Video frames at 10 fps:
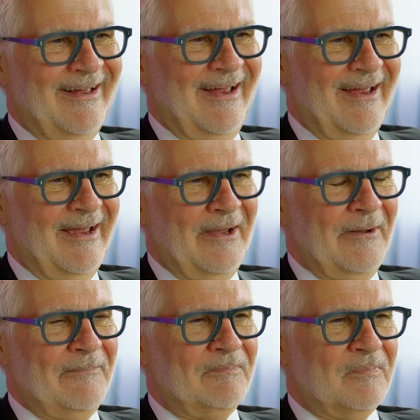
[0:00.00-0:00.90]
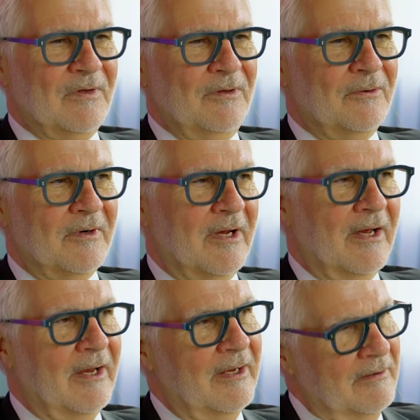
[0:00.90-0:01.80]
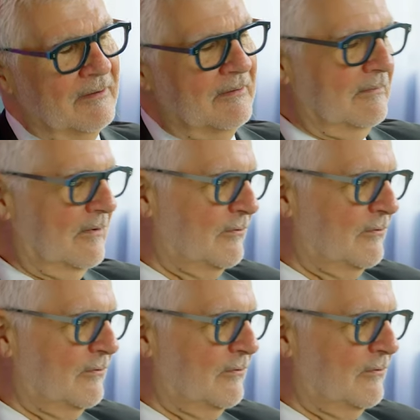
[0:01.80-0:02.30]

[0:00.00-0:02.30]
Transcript: And um, you and I um,